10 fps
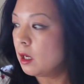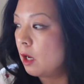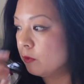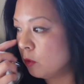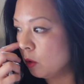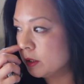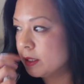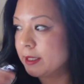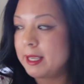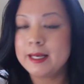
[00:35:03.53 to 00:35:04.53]
of
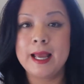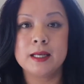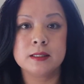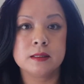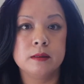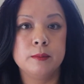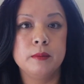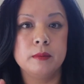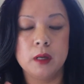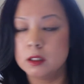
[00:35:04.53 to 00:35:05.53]
course, again has
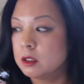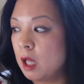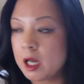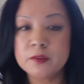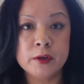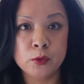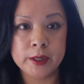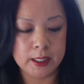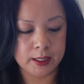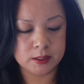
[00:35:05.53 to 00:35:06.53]
a lot of
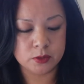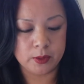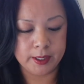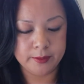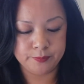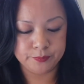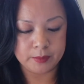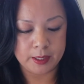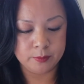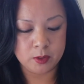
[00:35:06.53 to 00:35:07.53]
ingredients, right?
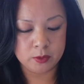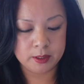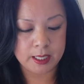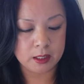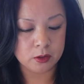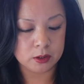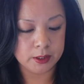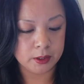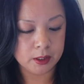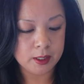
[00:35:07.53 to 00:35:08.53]
I've noted that
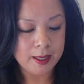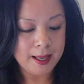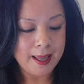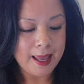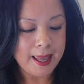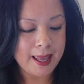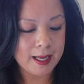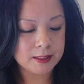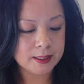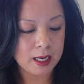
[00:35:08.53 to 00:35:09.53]
earlier.
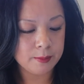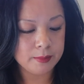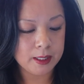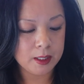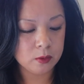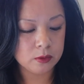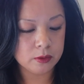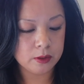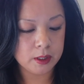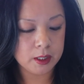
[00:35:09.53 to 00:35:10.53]
And
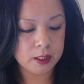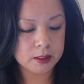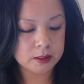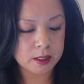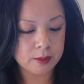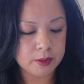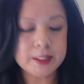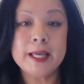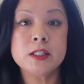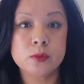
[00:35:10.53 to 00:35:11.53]
the
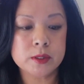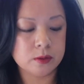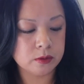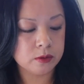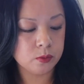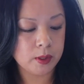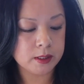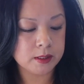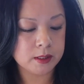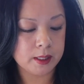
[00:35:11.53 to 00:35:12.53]
taste was
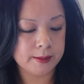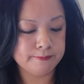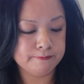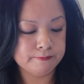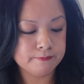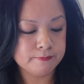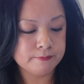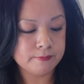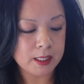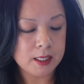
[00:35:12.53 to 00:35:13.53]

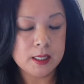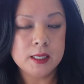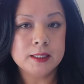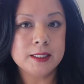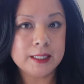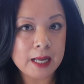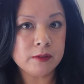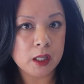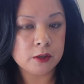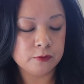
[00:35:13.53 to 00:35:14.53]
didn't have
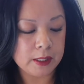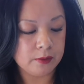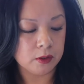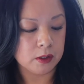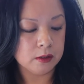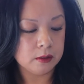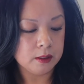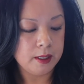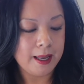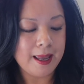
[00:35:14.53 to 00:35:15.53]
a lot of flavor,
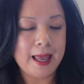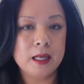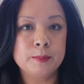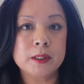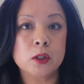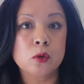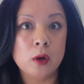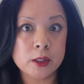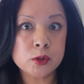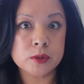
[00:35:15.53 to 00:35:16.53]
but the
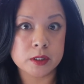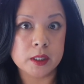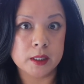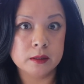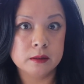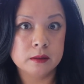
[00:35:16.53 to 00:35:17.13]
crunch was good.